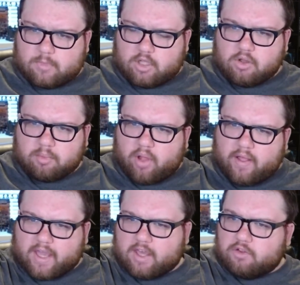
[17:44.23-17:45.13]
You can play
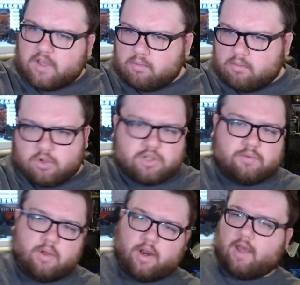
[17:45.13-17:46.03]
like Kill Team, which is
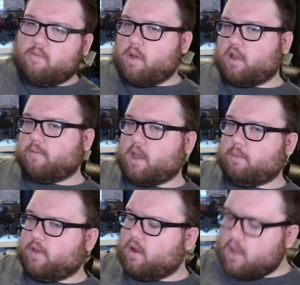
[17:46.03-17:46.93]
I have a box behind me
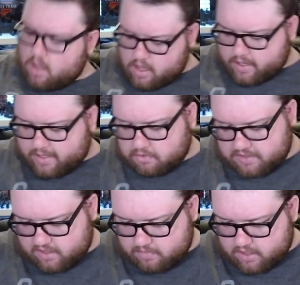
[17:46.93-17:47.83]
there. Kill
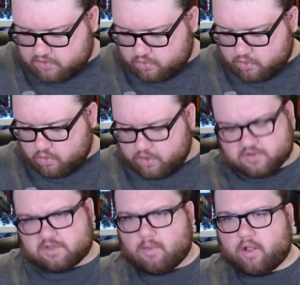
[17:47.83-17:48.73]
Team is really cool. It's a
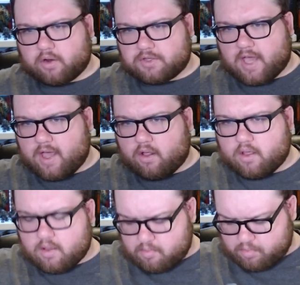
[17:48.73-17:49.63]
smaller scale,
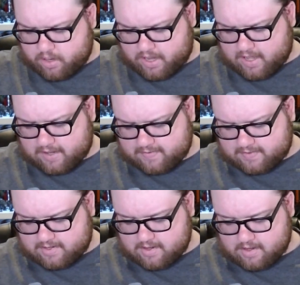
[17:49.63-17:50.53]
but it
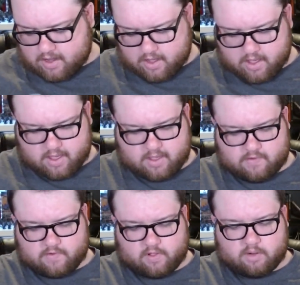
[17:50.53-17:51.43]

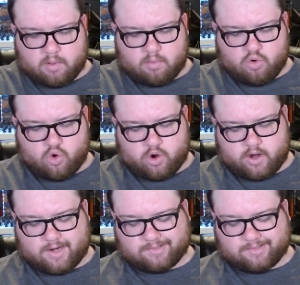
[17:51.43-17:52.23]
is a little bit more.